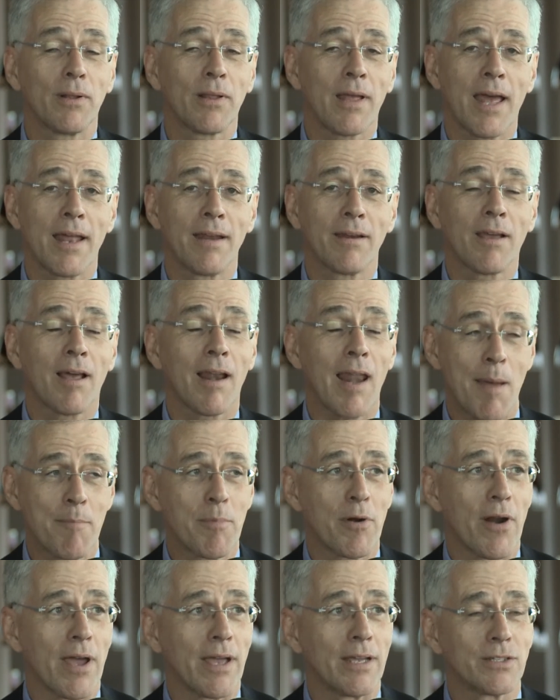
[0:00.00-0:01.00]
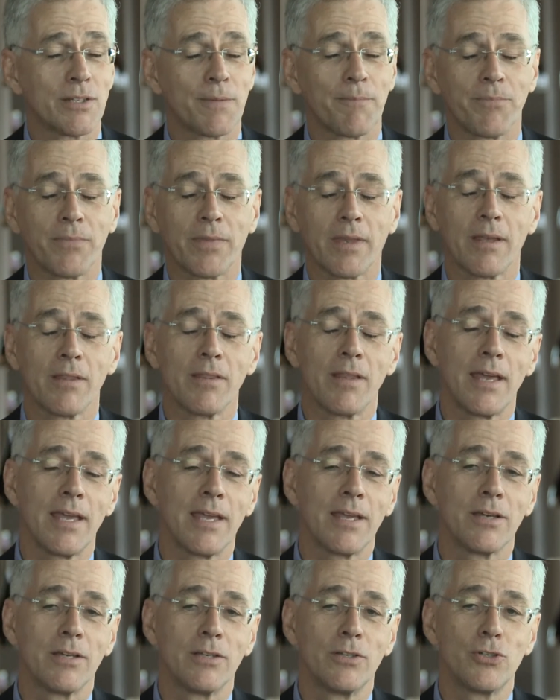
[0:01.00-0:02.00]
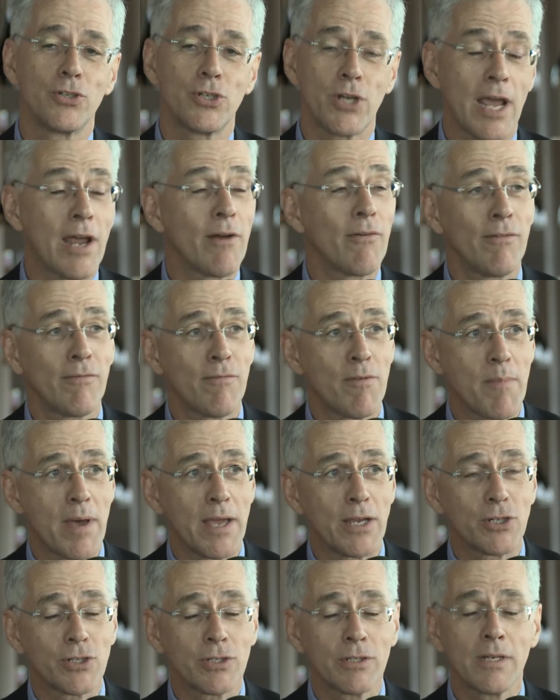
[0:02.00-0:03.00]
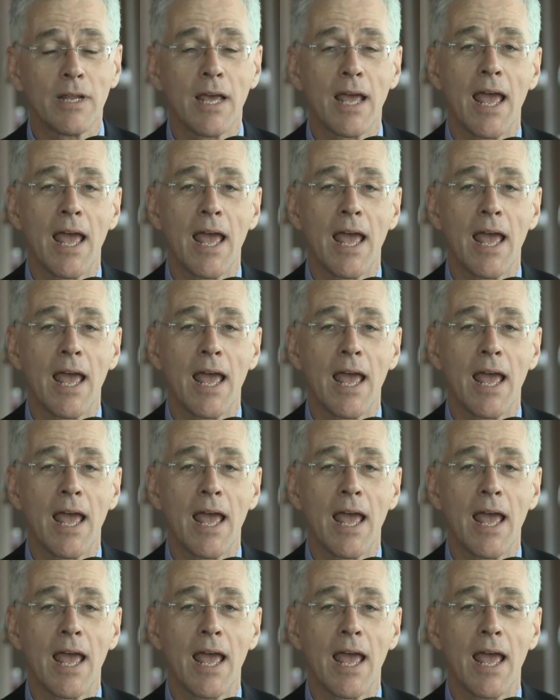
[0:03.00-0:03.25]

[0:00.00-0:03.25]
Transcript: can collaborate. They can share information